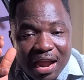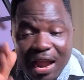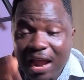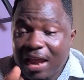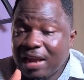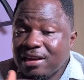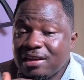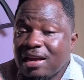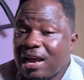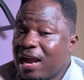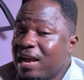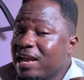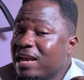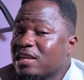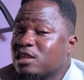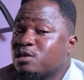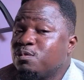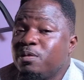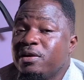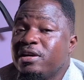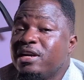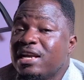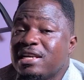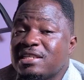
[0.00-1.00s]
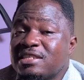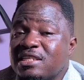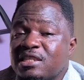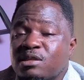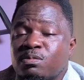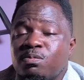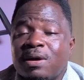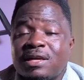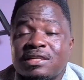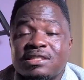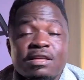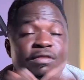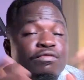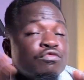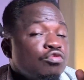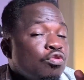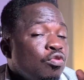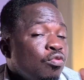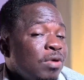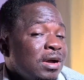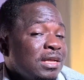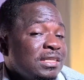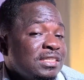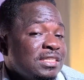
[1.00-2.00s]
I experienced this myself.
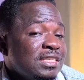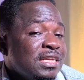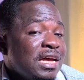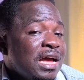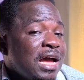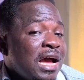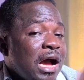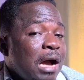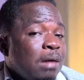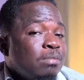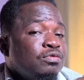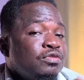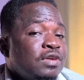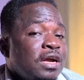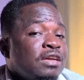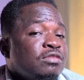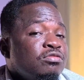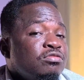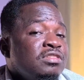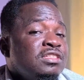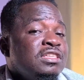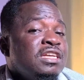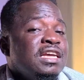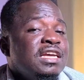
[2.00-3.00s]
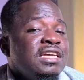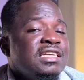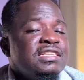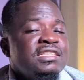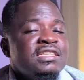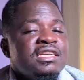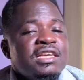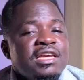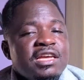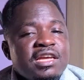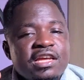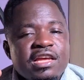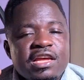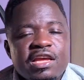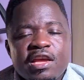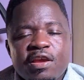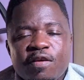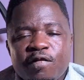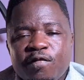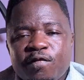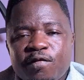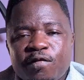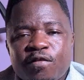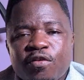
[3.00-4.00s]
So what I'm trying to say is,
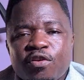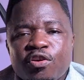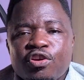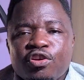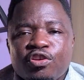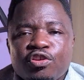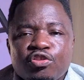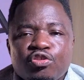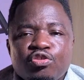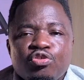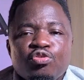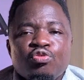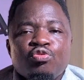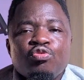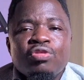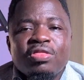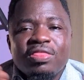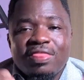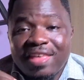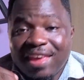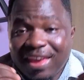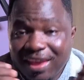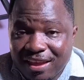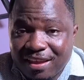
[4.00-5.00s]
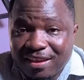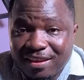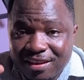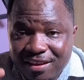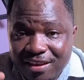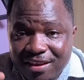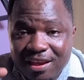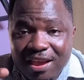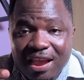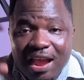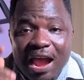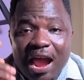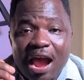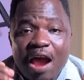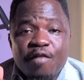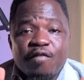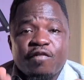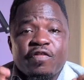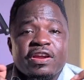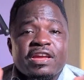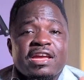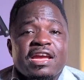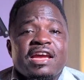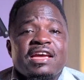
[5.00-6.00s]
if you think
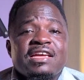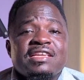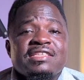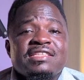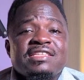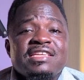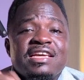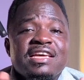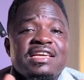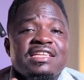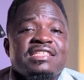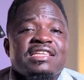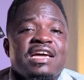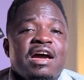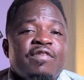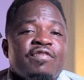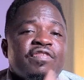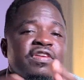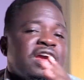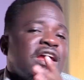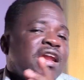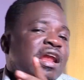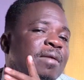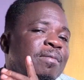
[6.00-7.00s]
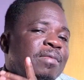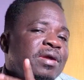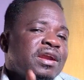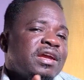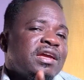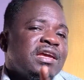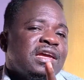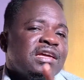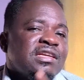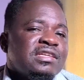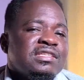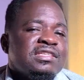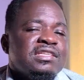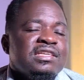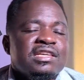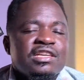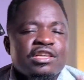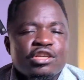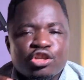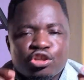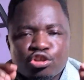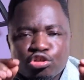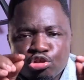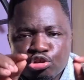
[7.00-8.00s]
Africans hate African Americans,
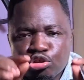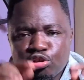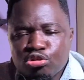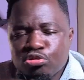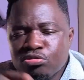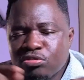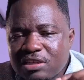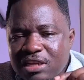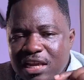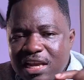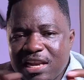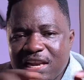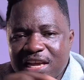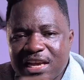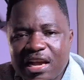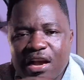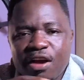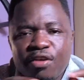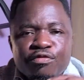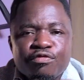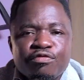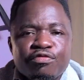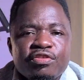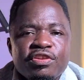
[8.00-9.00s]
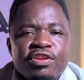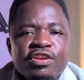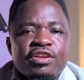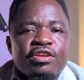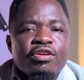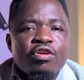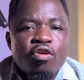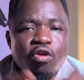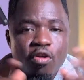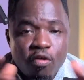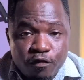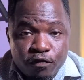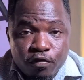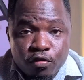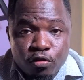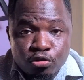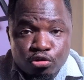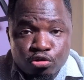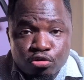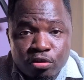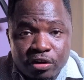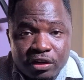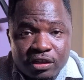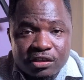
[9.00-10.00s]
choose any country of
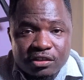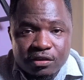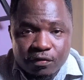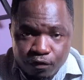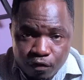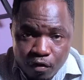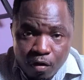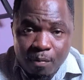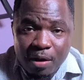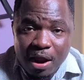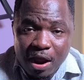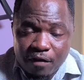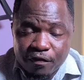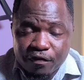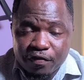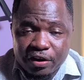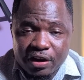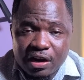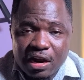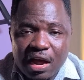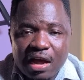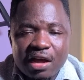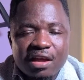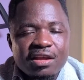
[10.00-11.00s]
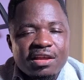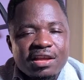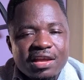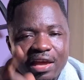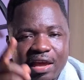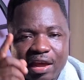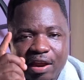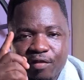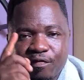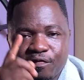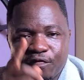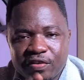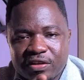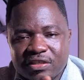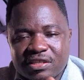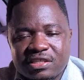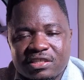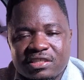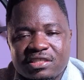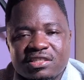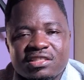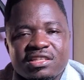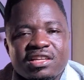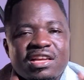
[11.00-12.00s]
your choice from Africa and
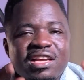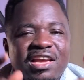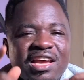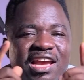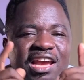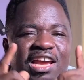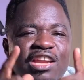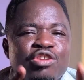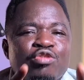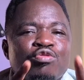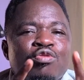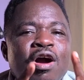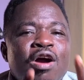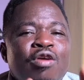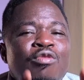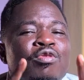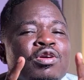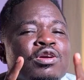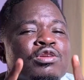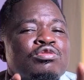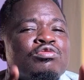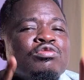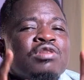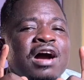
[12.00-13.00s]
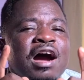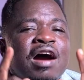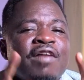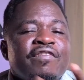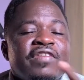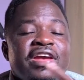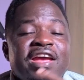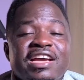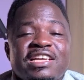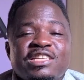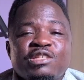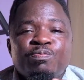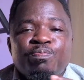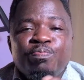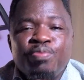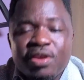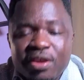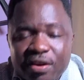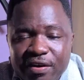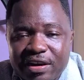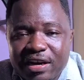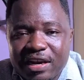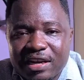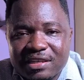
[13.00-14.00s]
visit, and you are going to have
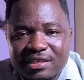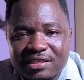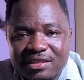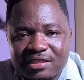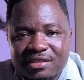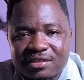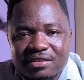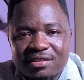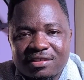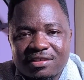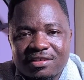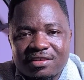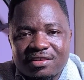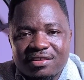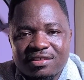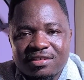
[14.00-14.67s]
experience